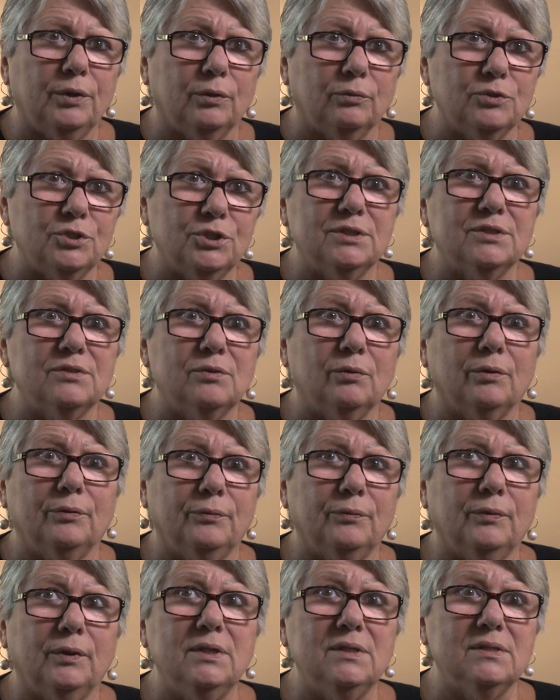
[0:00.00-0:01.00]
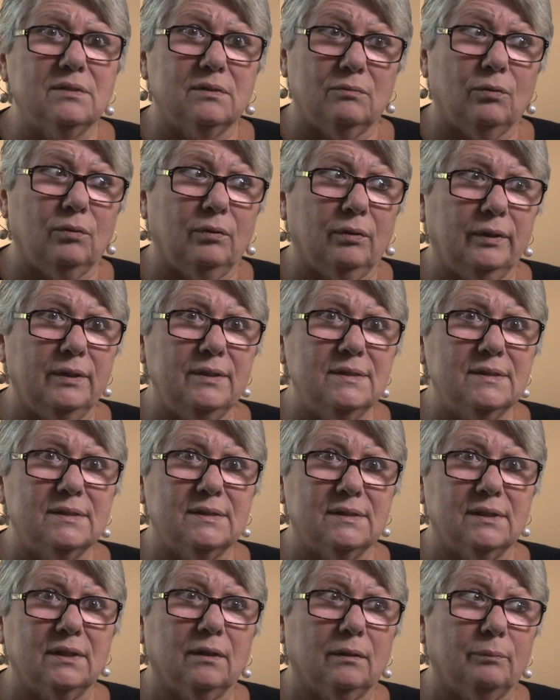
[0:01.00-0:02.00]
You know, she's going through. He's going. He's
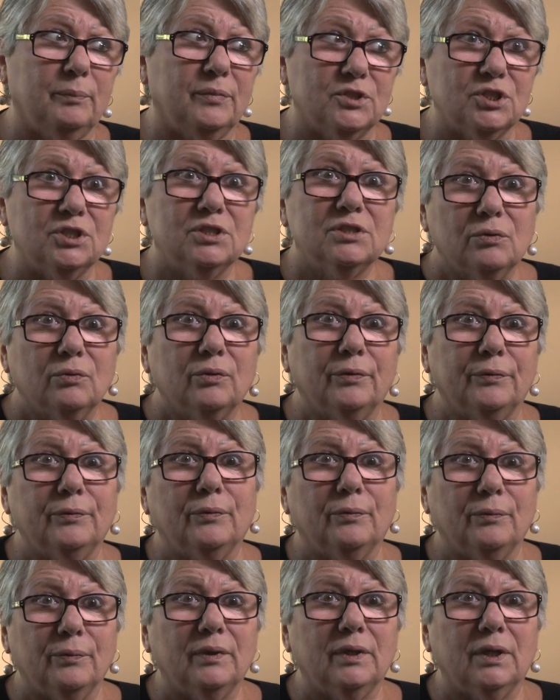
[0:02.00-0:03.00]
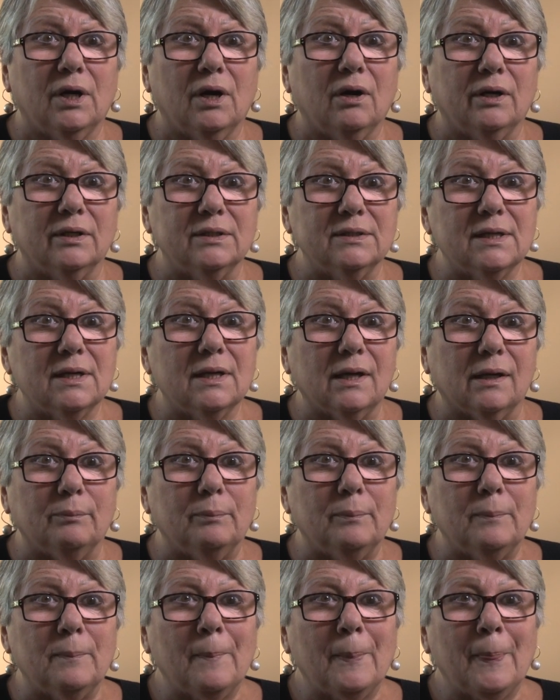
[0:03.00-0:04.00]
sick, but she's going through a really hard
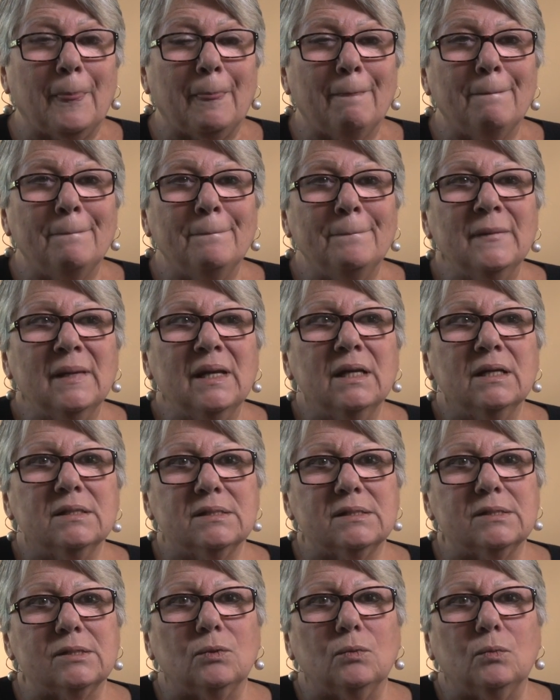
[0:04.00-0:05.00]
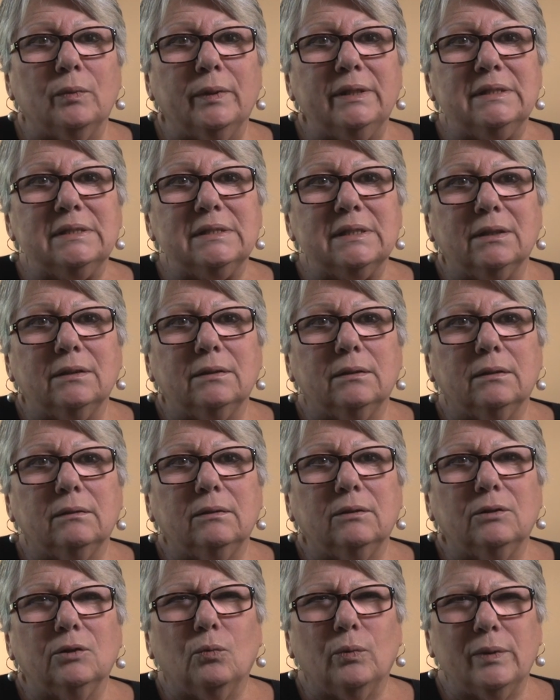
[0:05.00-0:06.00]
time. So we did.
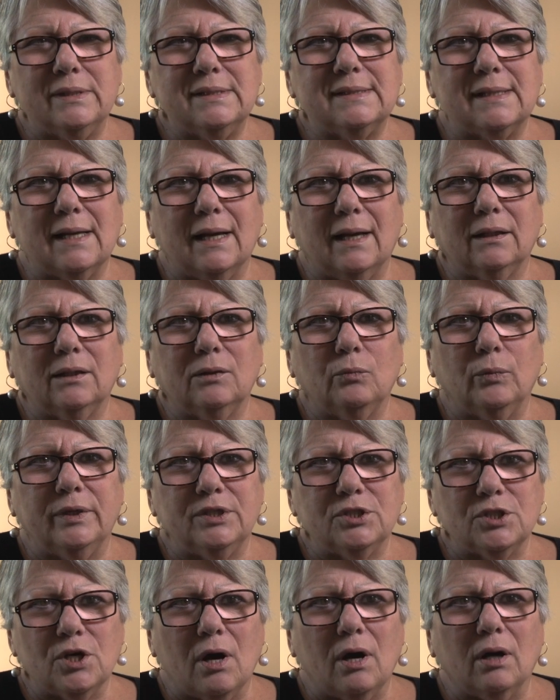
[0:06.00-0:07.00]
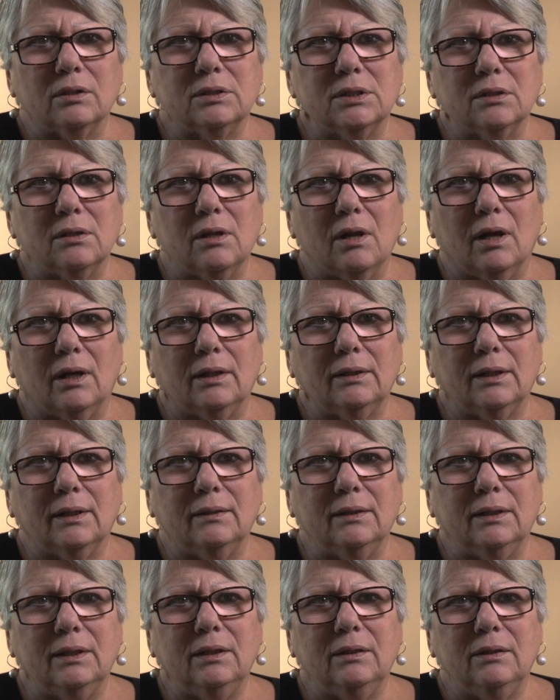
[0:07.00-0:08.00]
You know, we sat and we talked a lot,
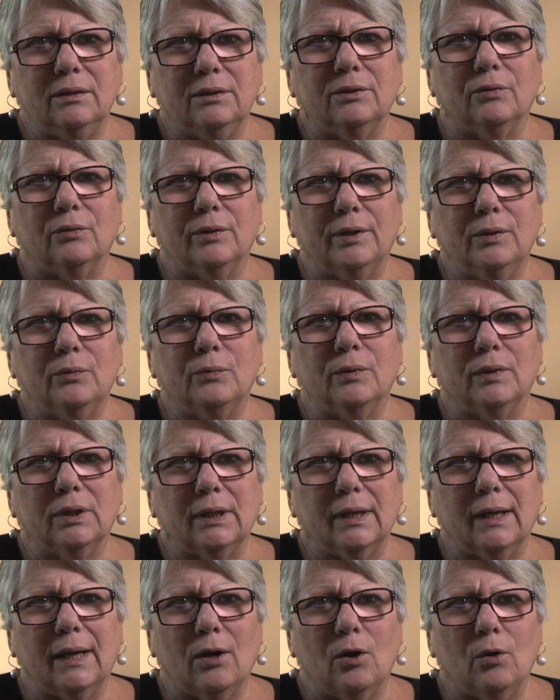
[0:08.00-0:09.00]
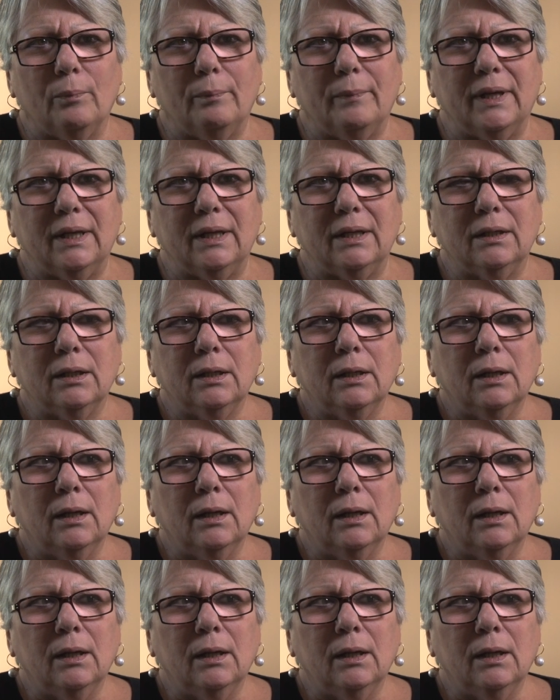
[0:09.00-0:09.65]
and he, you know, he really helped me.